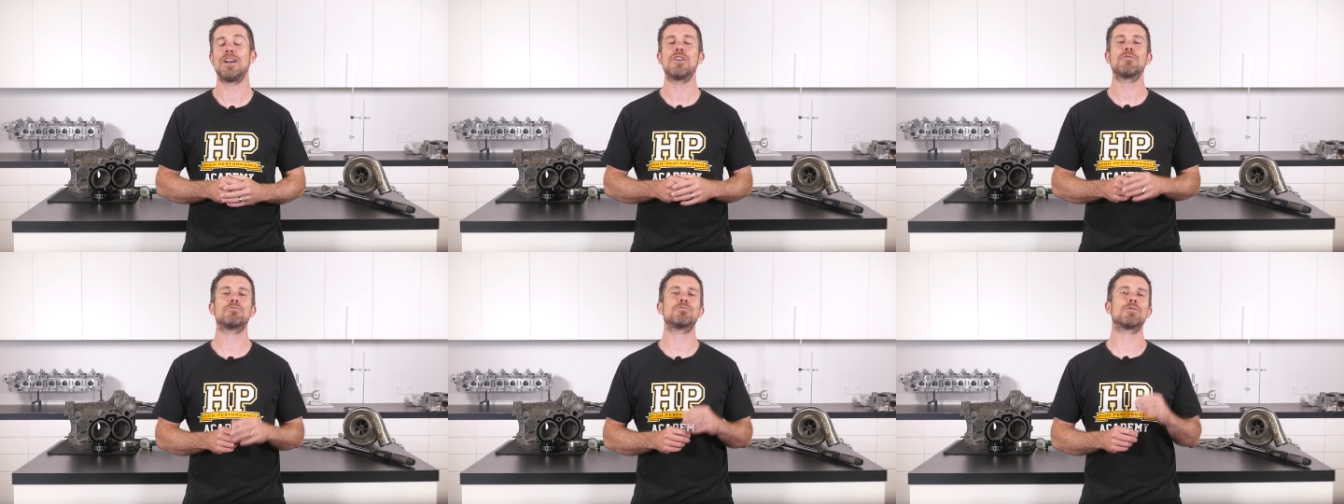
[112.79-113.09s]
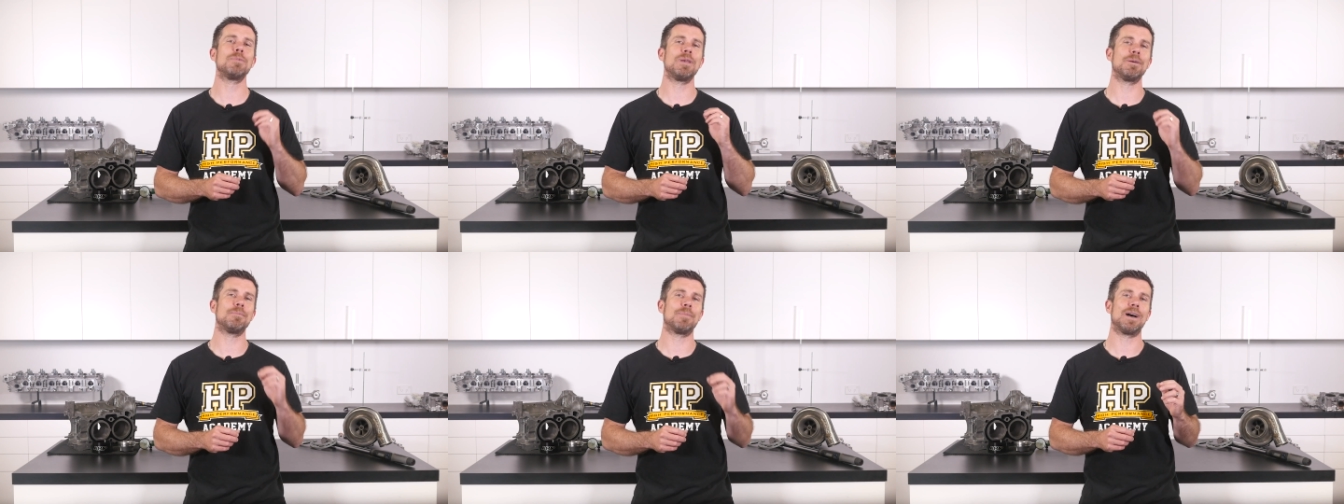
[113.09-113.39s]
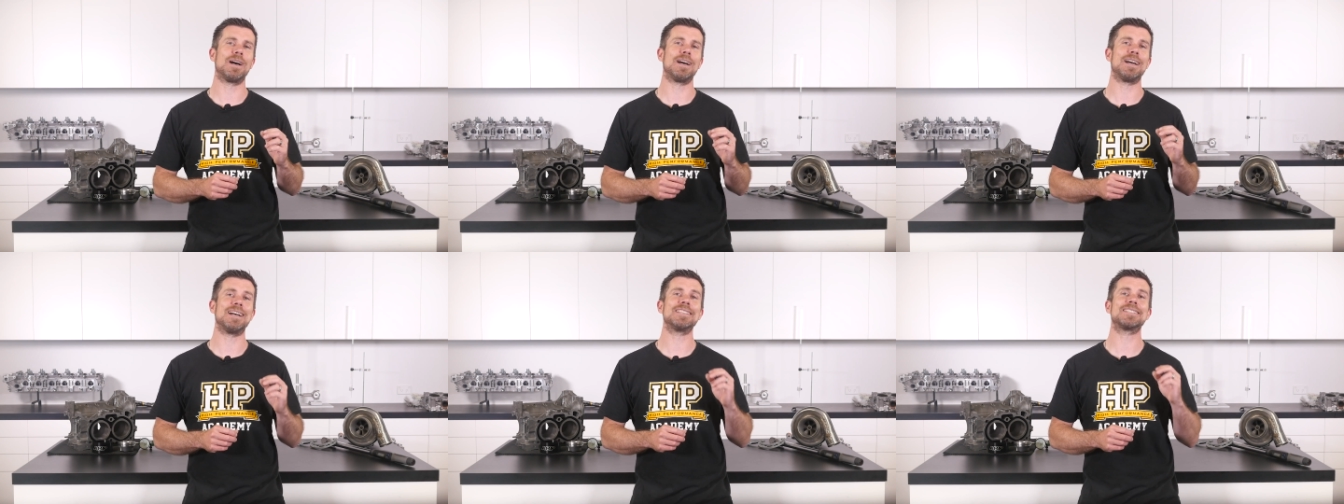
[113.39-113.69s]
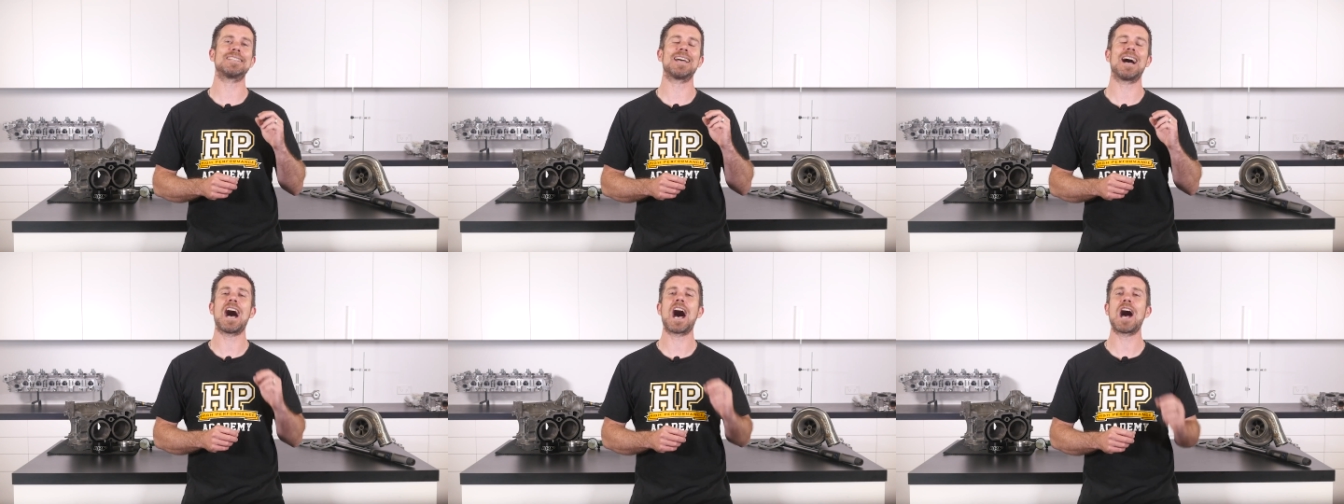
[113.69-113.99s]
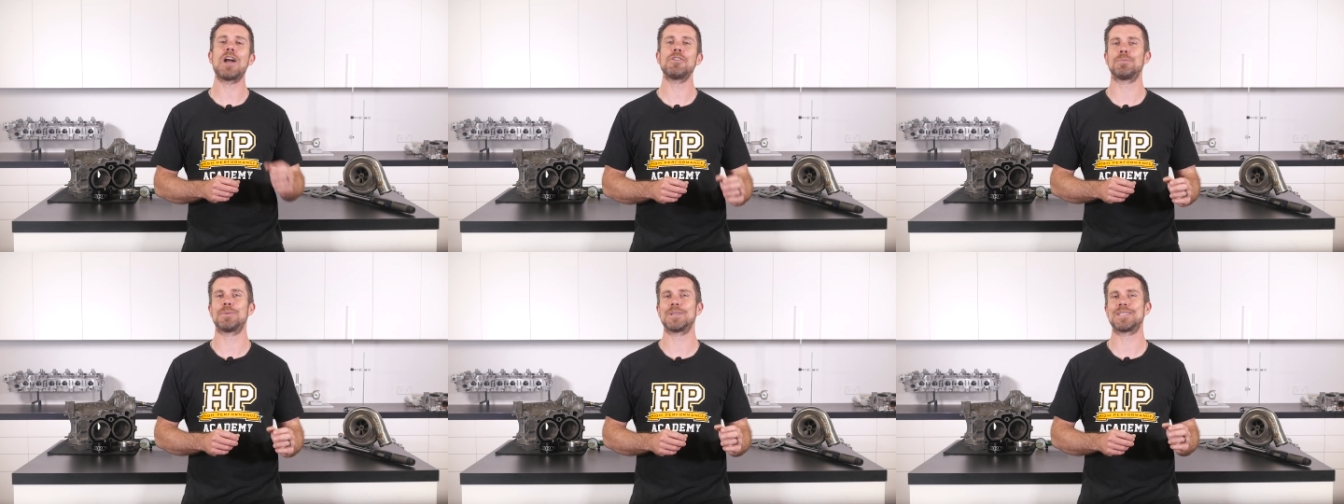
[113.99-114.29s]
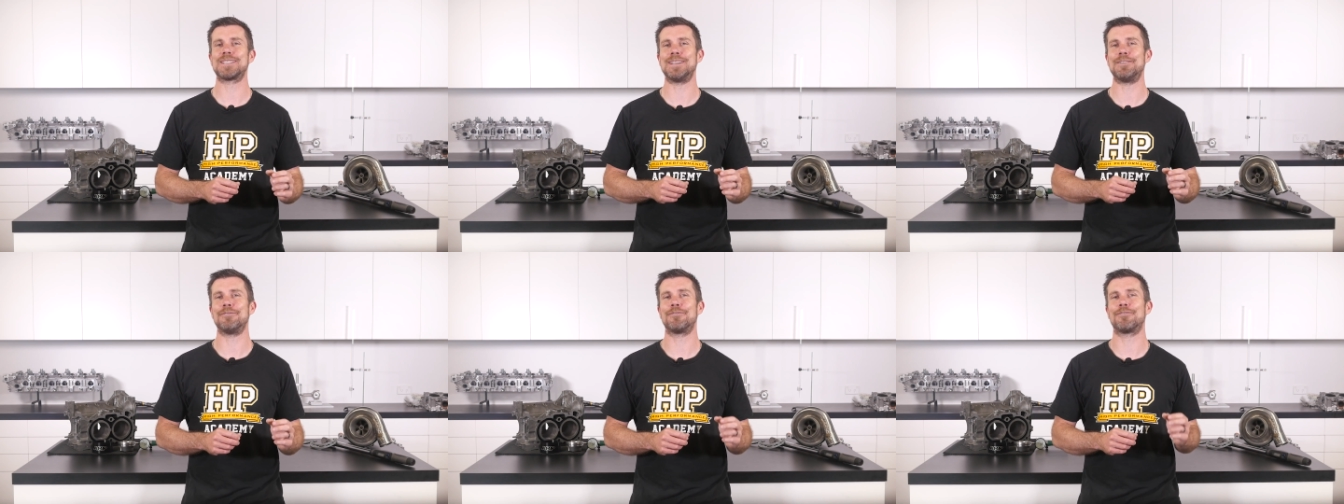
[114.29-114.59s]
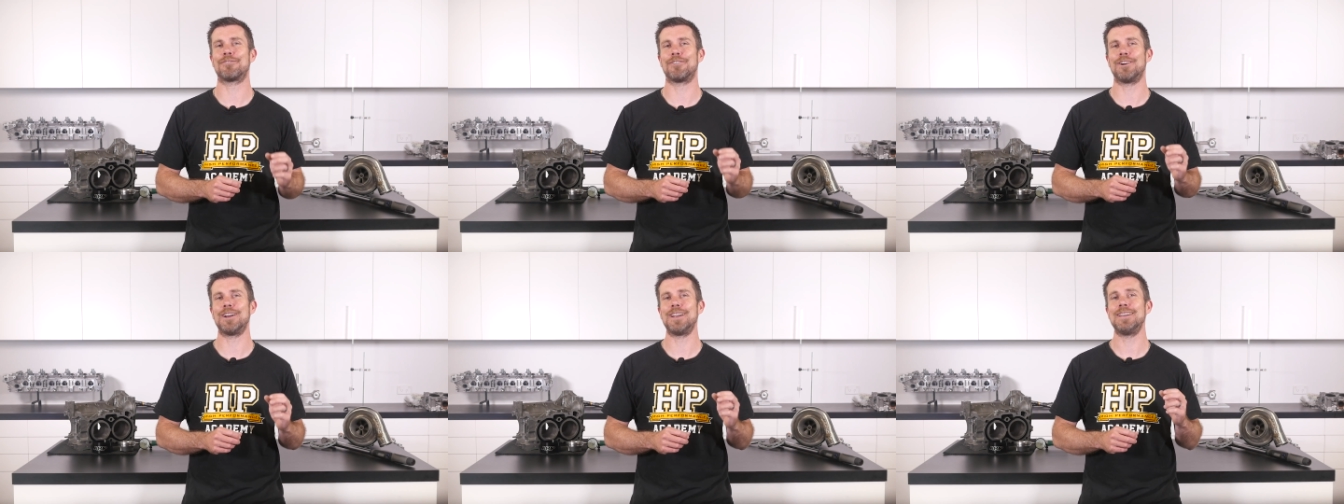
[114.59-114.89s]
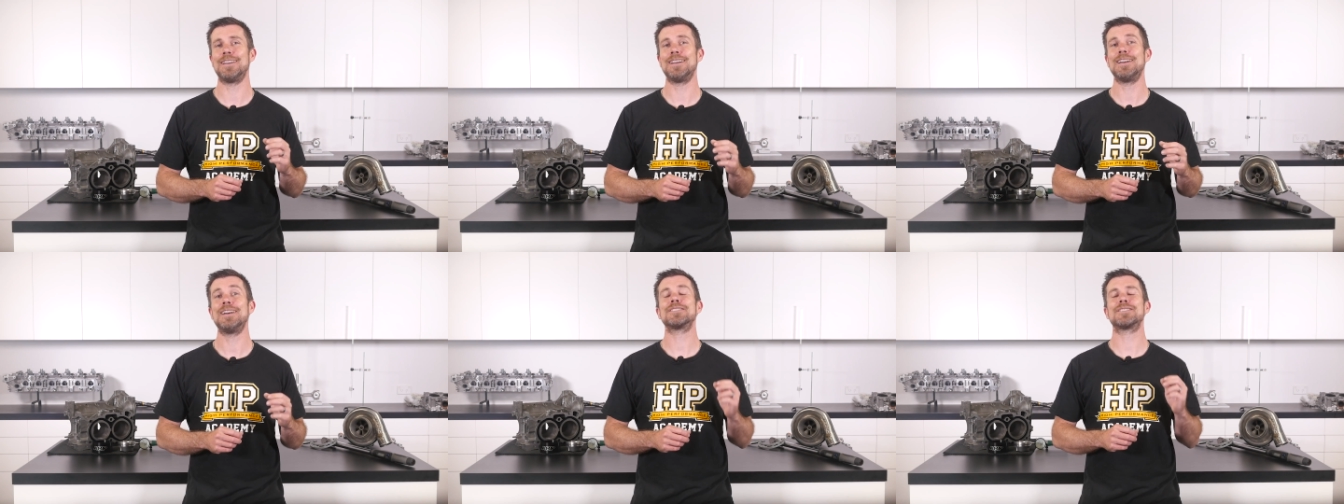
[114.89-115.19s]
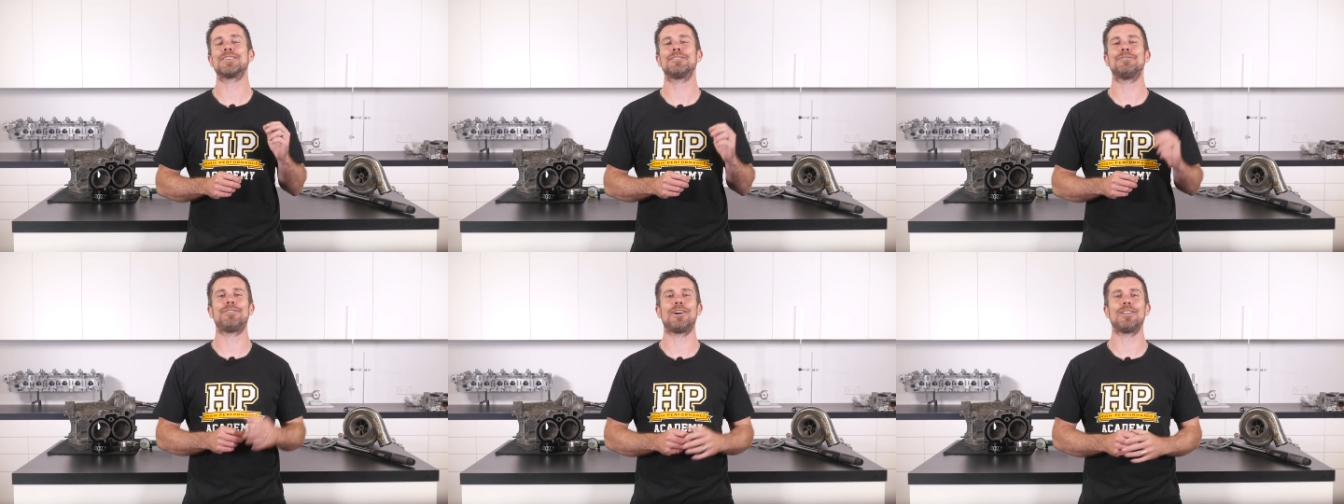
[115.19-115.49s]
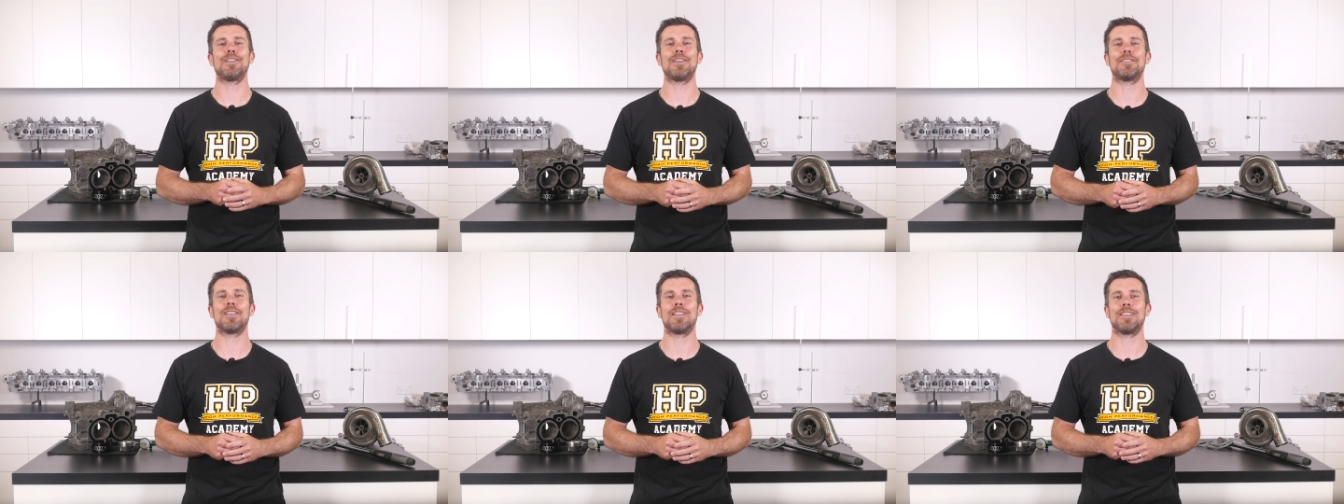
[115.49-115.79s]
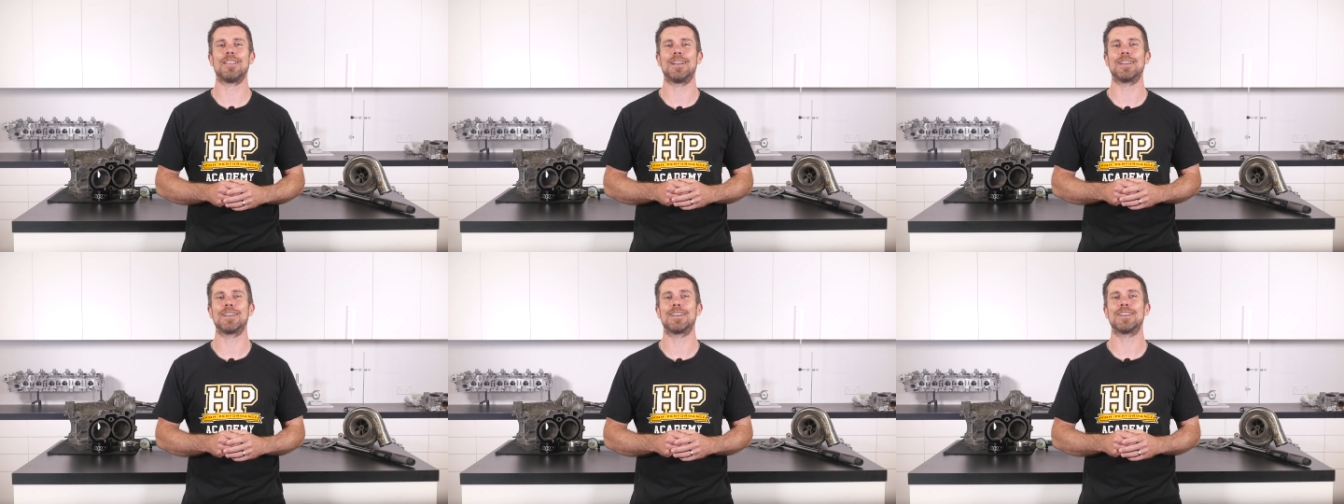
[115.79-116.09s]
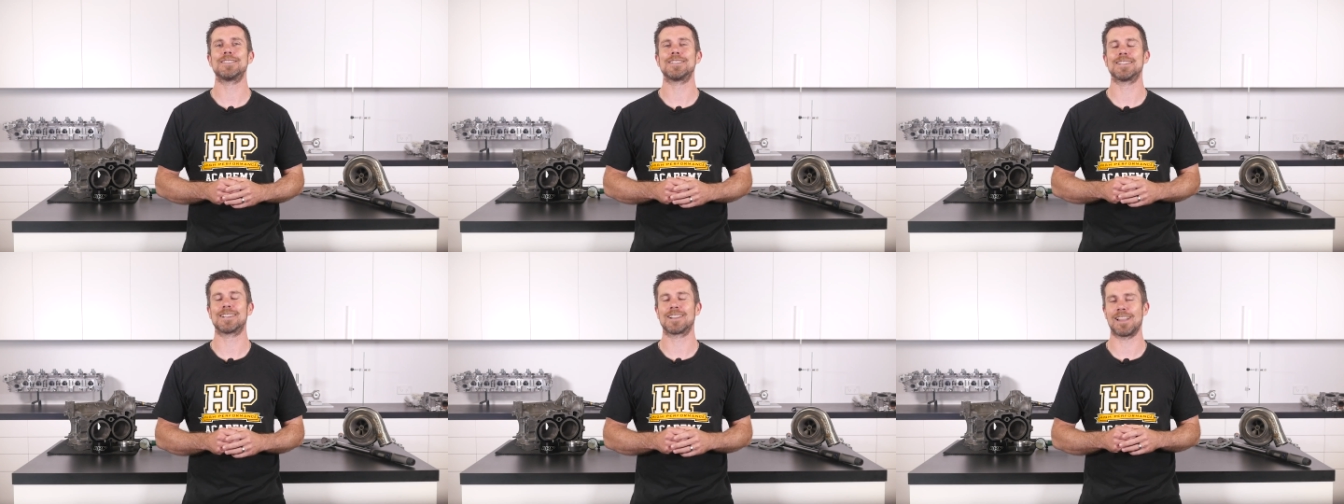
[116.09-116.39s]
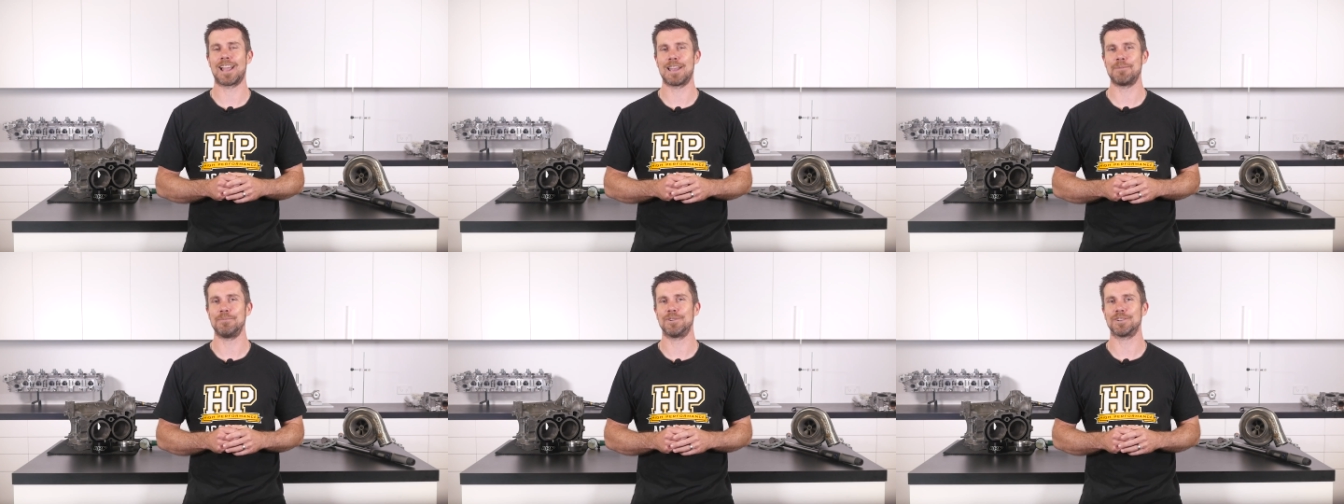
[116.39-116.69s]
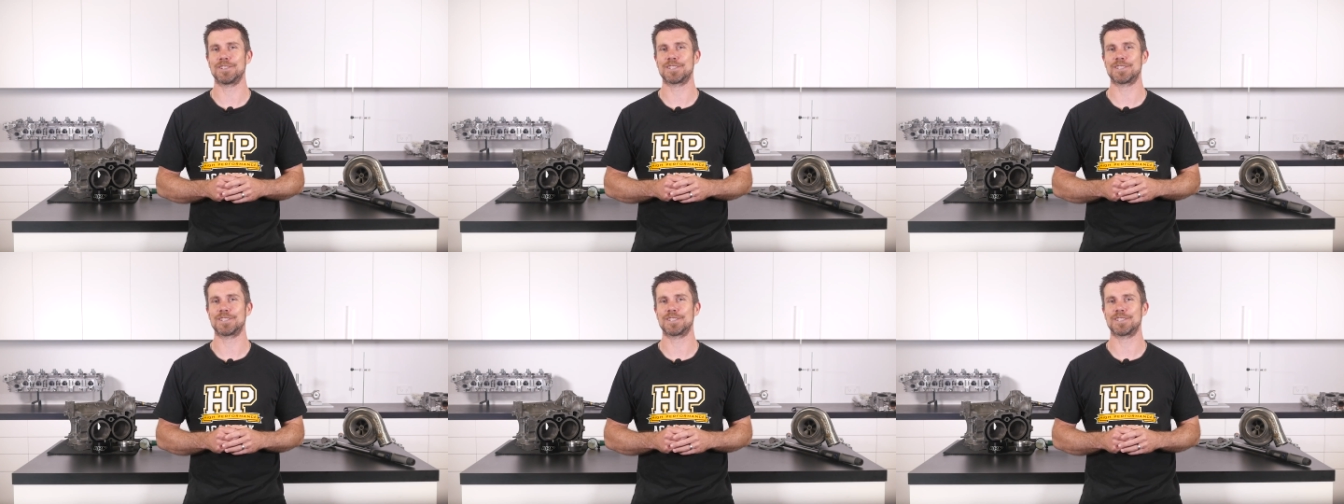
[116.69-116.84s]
Remember, it's 100% free, so follow the link to claim your